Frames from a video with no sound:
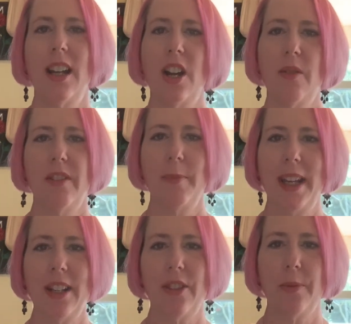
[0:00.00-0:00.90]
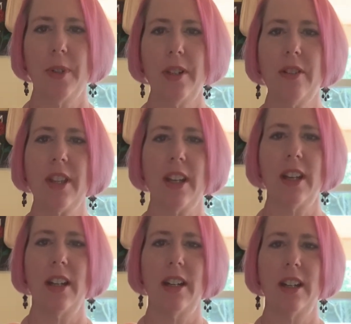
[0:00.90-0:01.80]
We've made it through
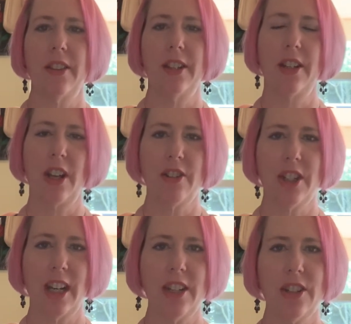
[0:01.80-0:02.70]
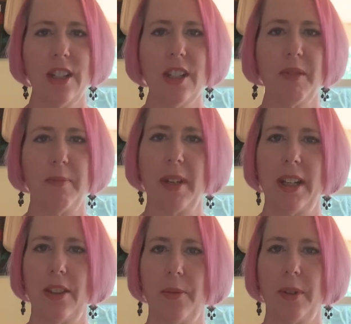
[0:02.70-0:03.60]
the negotiations, we've made
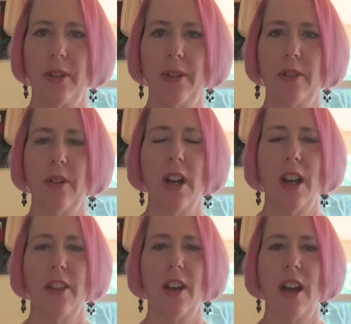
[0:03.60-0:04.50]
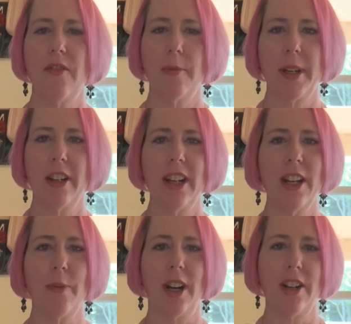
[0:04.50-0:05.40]
it through the offer
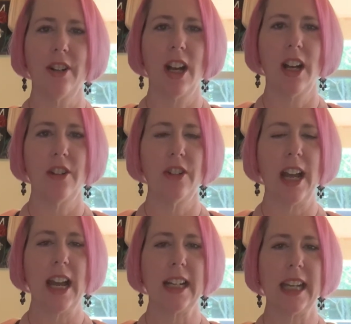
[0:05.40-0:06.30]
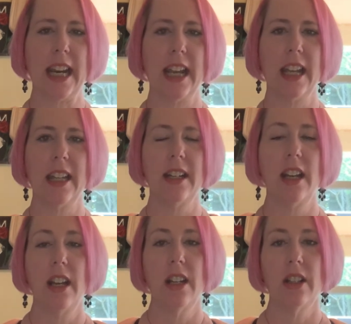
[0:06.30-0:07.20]
period, we're under contract, and
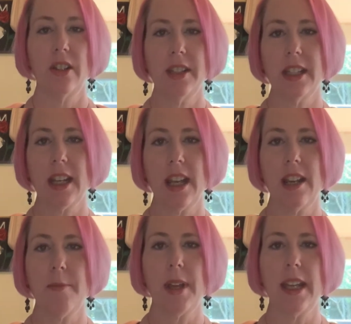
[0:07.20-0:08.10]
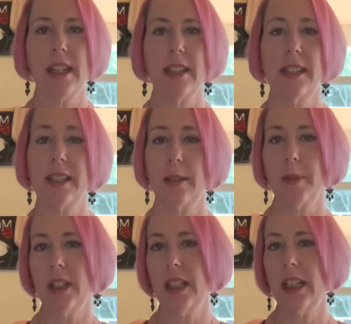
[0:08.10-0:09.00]
closing time is
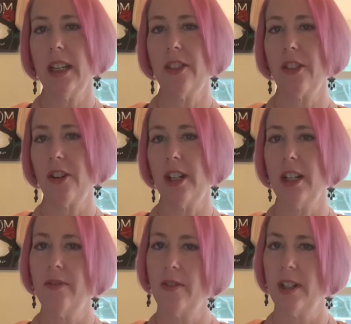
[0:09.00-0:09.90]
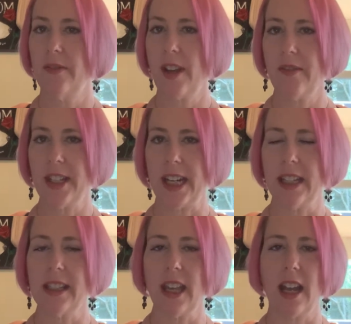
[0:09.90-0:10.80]
typically 30 to 45
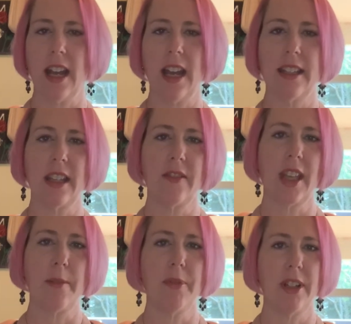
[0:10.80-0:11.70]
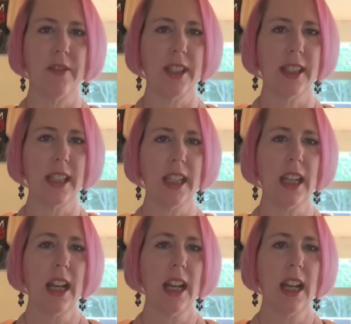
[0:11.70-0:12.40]
days, as I've said previously.